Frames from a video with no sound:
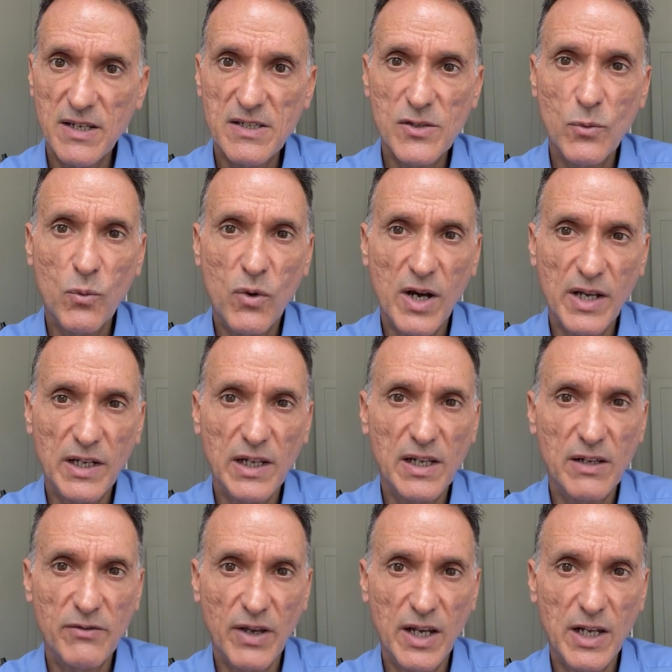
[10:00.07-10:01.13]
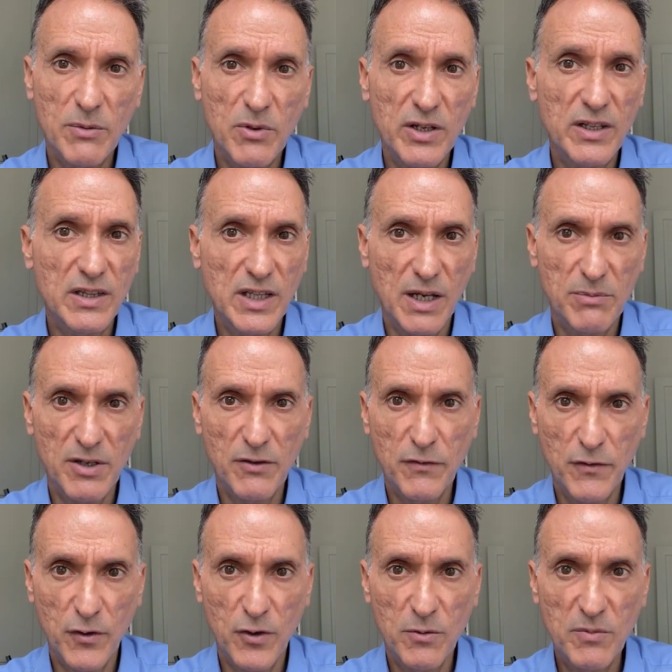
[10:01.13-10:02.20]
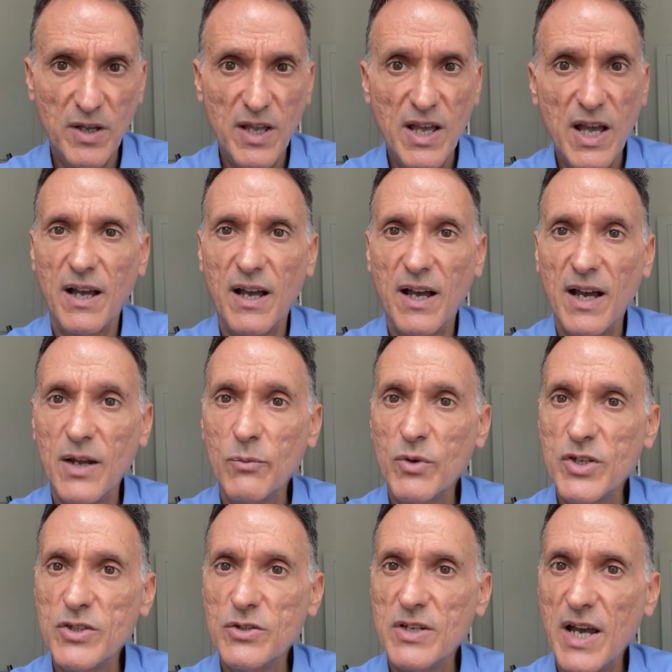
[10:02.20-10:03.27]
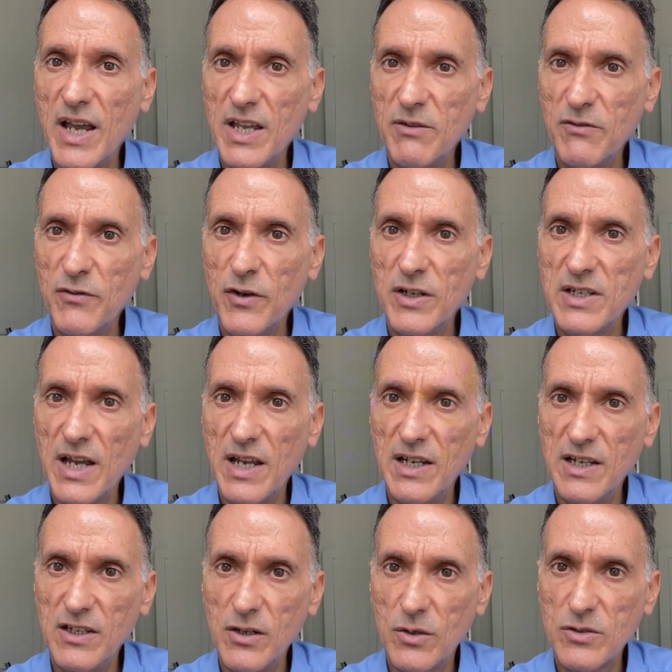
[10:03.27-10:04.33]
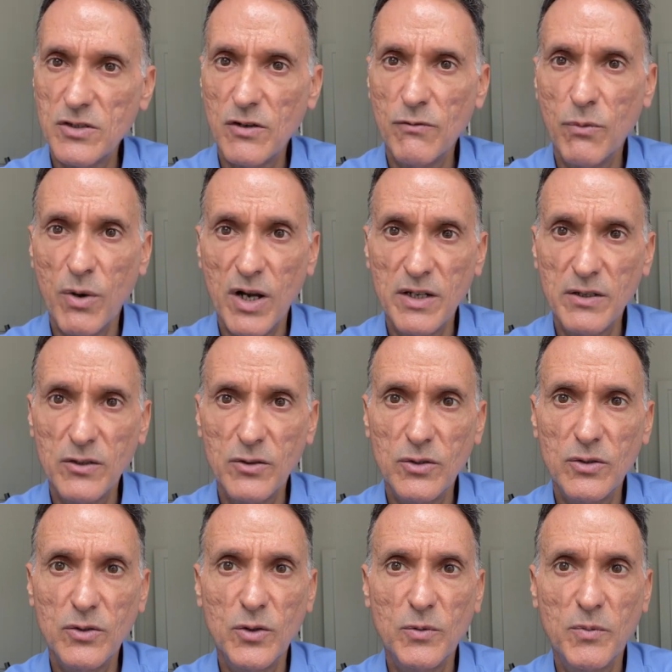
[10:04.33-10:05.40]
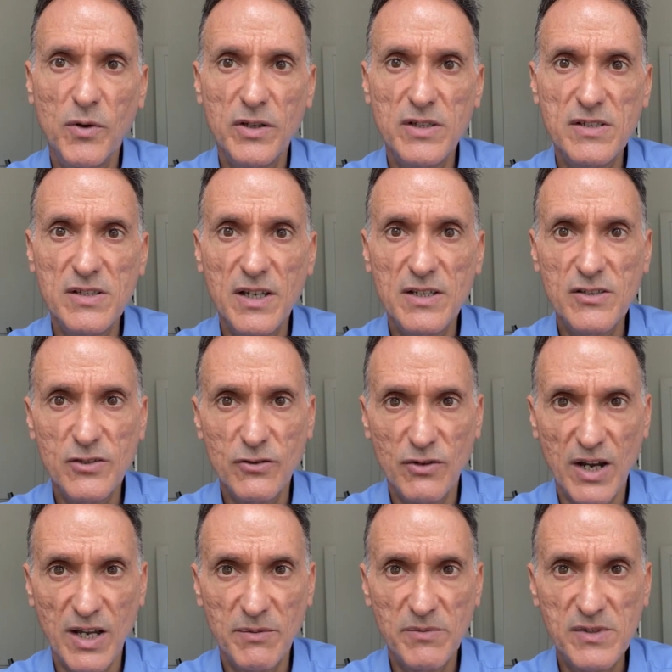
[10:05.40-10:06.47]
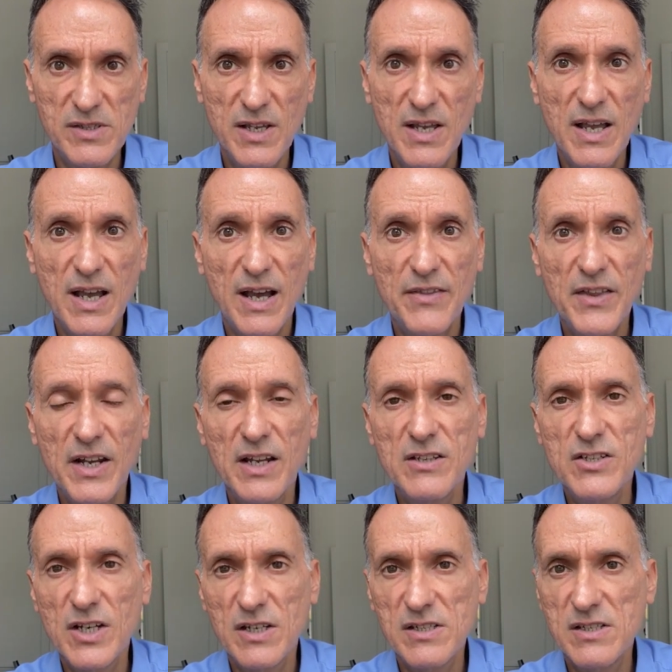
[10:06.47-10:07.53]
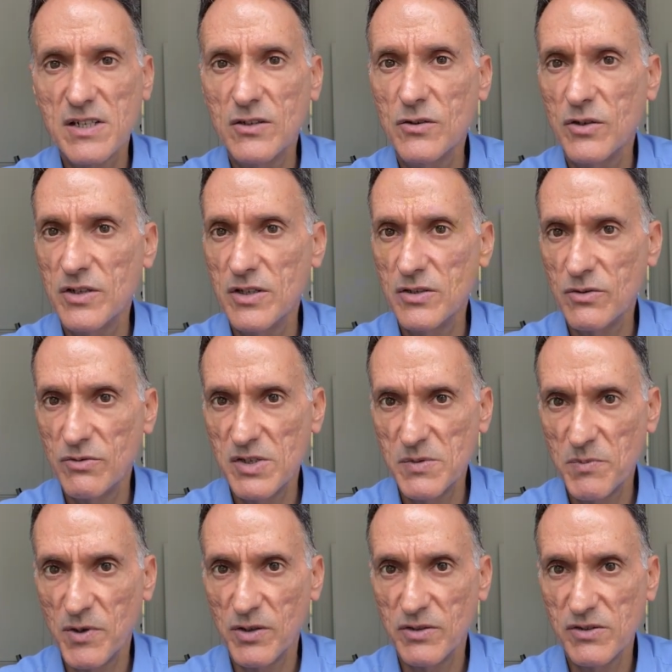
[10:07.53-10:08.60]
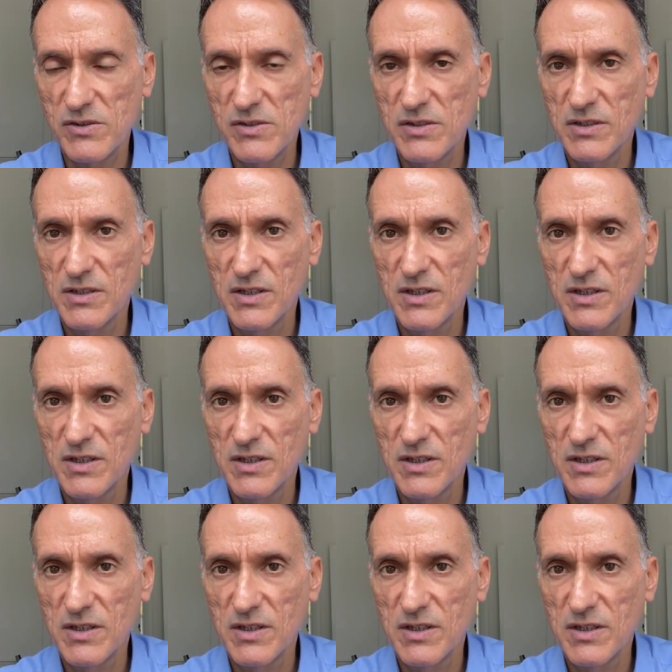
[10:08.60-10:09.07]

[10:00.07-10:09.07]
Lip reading: is widely available in tablet form, and we should aim for a daily dose of 1 to 2.6 grams and then adjust according to response.